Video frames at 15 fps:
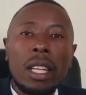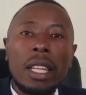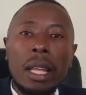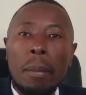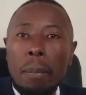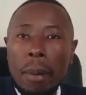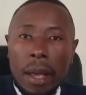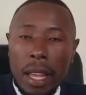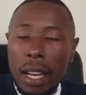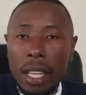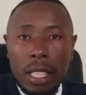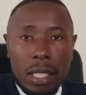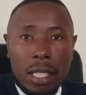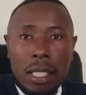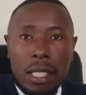the
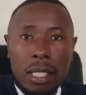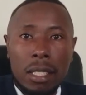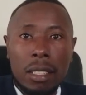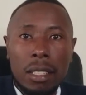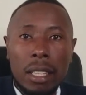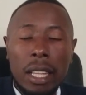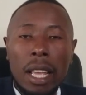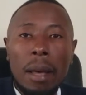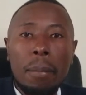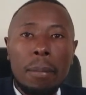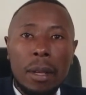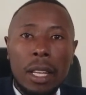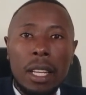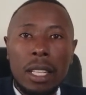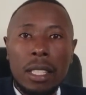parents, their
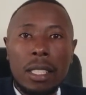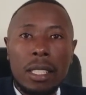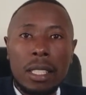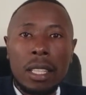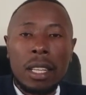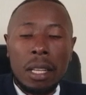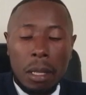parents,